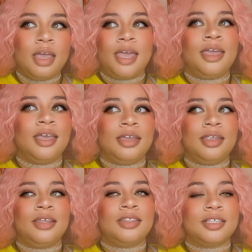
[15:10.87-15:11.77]

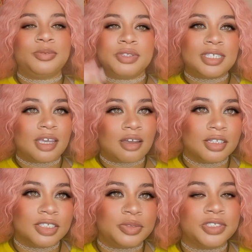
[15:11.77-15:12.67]
And that's what the
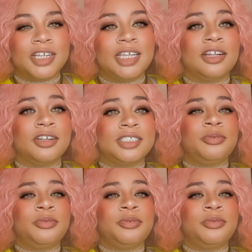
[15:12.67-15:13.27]
psychologist was trying to get her to see.